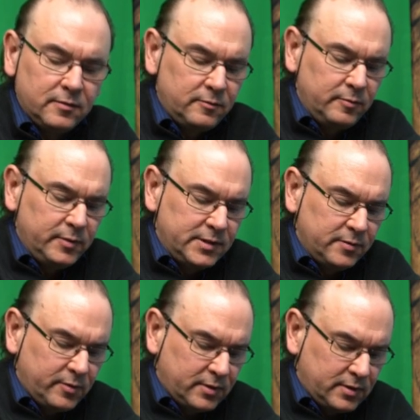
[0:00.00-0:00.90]
replace a
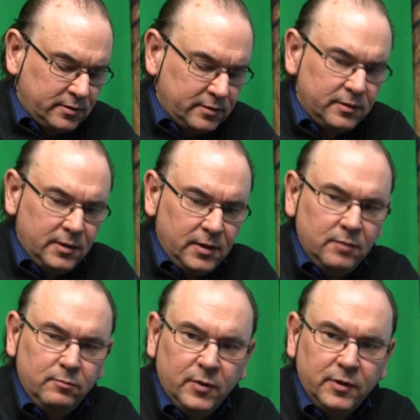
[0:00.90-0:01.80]
part, or
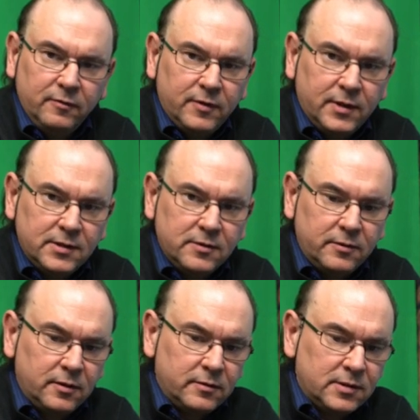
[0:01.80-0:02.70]
modify a
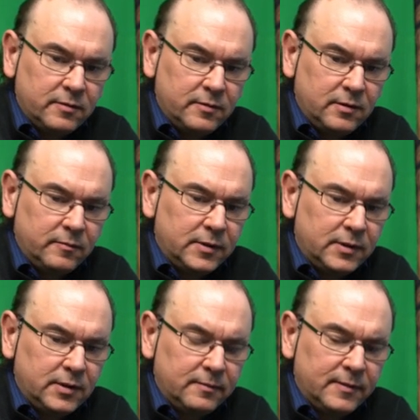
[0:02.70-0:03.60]
circuit or something, then one
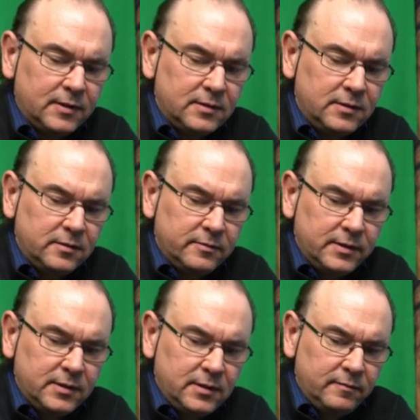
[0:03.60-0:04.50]
had to deal
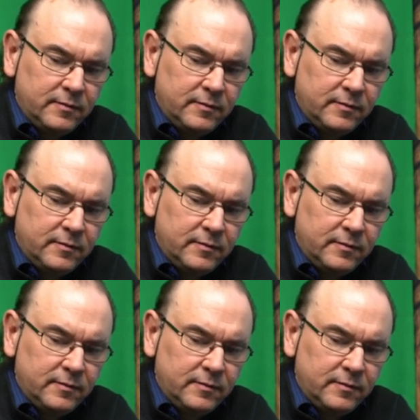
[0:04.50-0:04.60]
with the